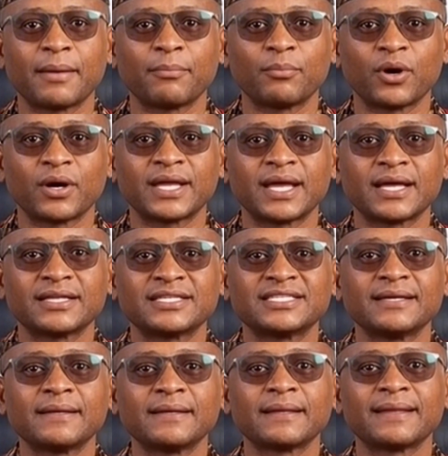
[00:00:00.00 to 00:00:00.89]

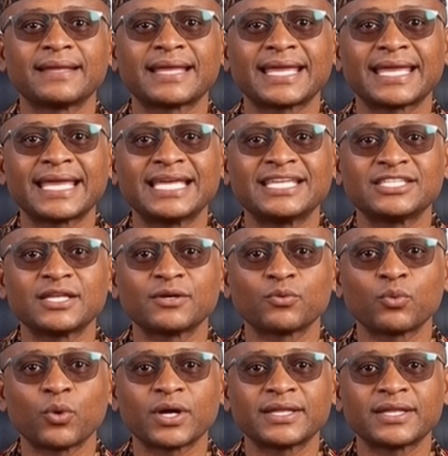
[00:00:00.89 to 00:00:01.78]
product. The list
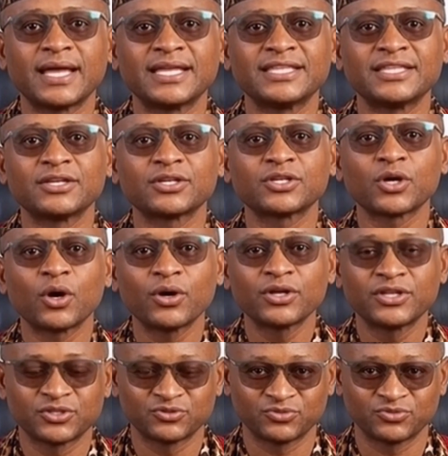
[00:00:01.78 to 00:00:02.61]
of what does not